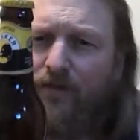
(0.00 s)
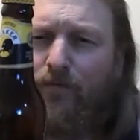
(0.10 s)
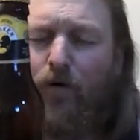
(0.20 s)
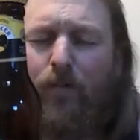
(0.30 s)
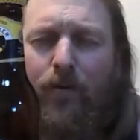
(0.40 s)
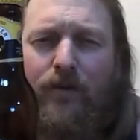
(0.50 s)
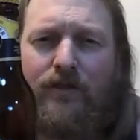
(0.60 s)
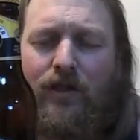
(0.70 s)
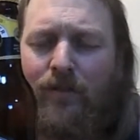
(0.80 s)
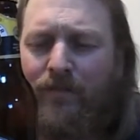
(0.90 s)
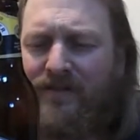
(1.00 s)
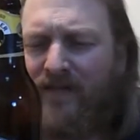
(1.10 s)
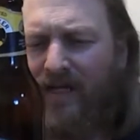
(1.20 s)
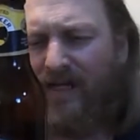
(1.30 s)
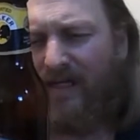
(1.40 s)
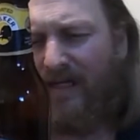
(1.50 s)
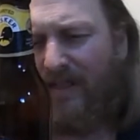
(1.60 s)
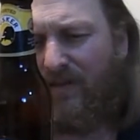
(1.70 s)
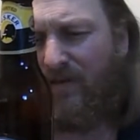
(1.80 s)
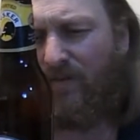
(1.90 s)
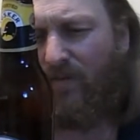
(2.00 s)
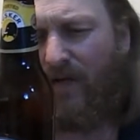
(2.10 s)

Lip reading: It's 4.2%, and it's